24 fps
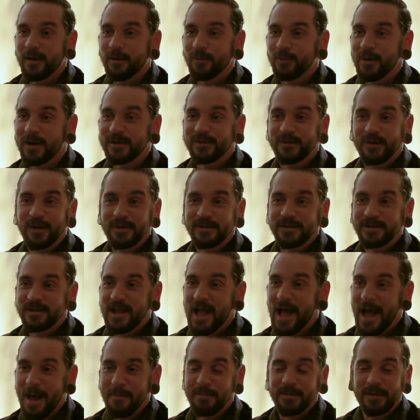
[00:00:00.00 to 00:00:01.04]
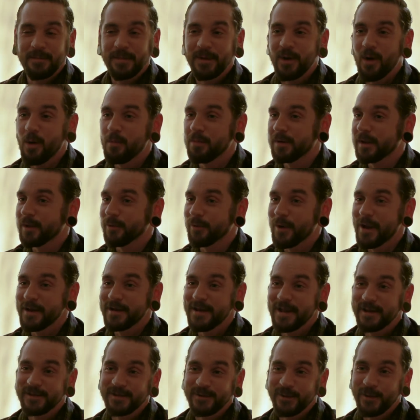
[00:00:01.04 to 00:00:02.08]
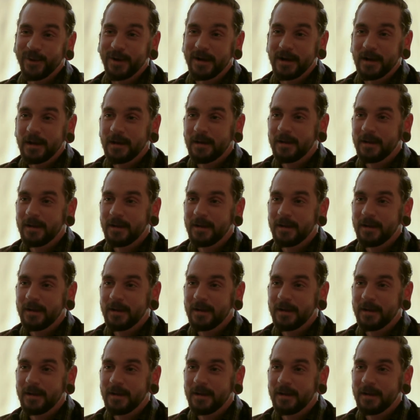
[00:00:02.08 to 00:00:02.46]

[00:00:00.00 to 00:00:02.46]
a restaurant just happened to be opening right next door.